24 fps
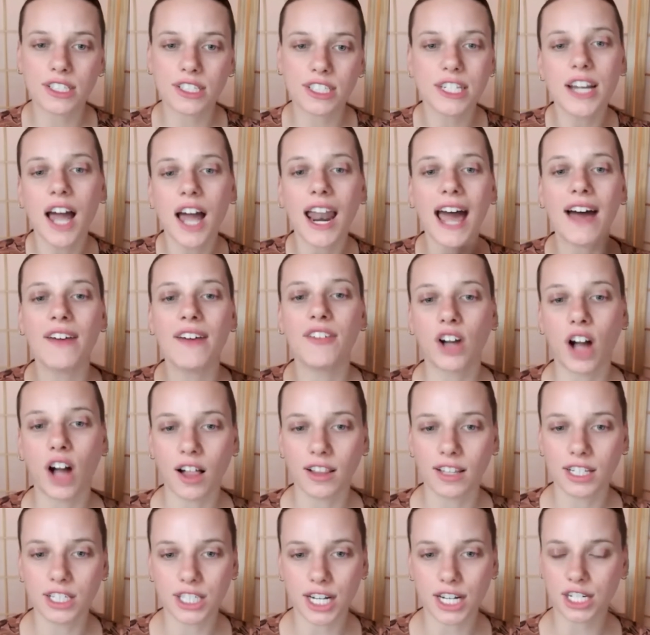did not have a
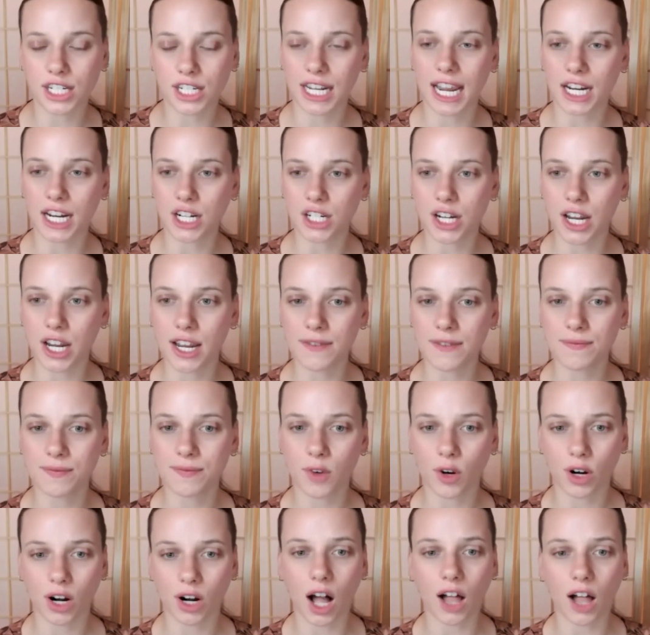college education
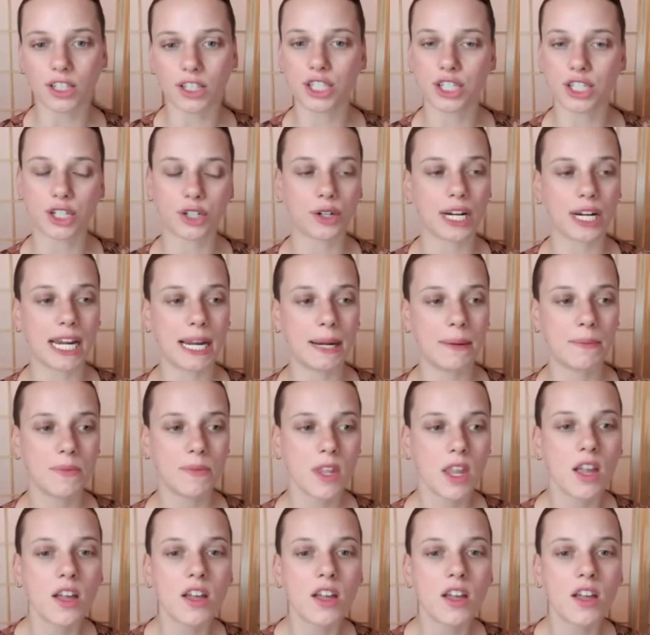or a college degree.